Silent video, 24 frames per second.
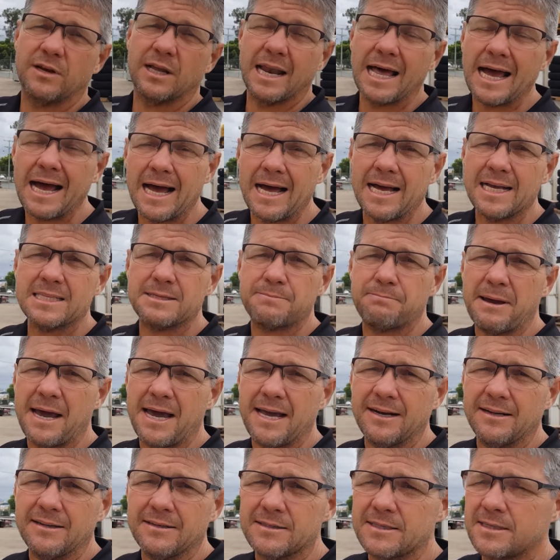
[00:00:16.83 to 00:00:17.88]
glass
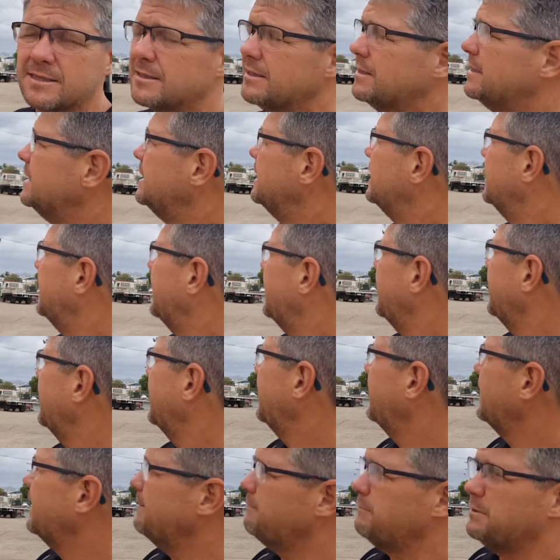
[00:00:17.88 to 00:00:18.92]
panels
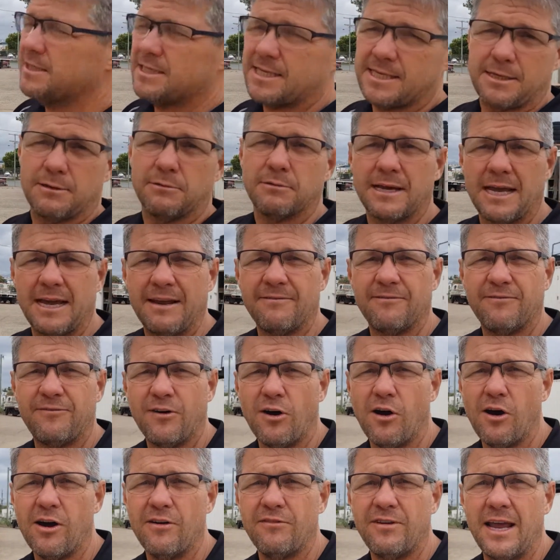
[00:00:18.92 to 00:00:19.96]
and we're still getting
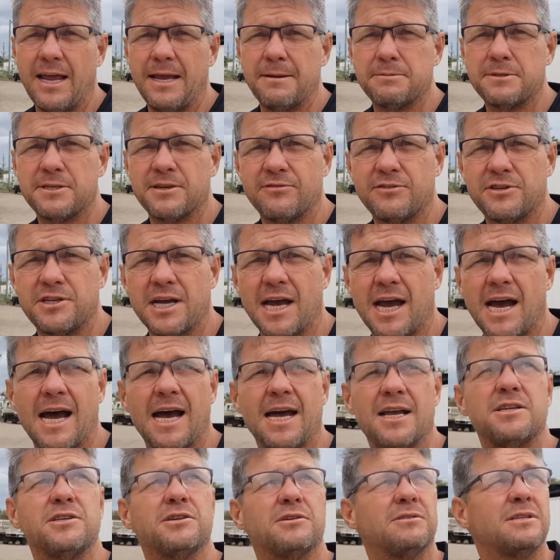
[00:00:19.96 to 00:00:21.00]
5 amps of
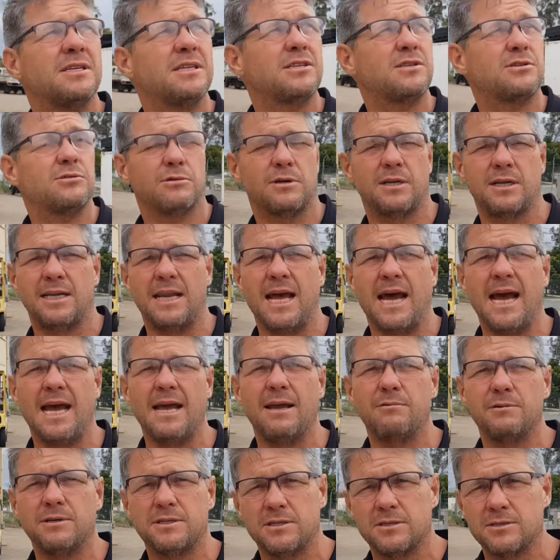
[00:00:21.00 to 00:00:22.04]
charge on this sort of day,
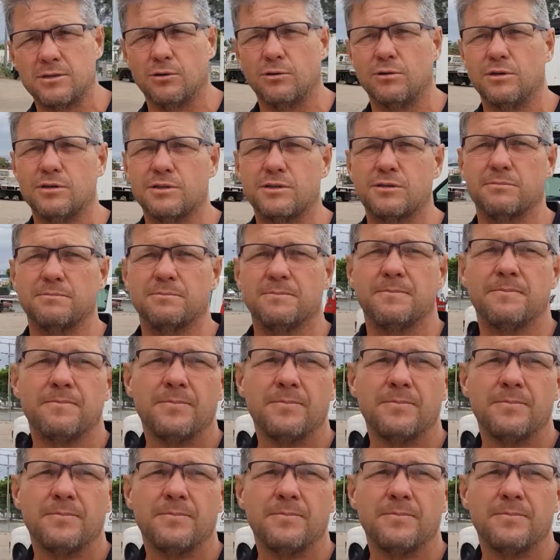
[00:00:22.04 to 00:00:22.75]
which is awesome.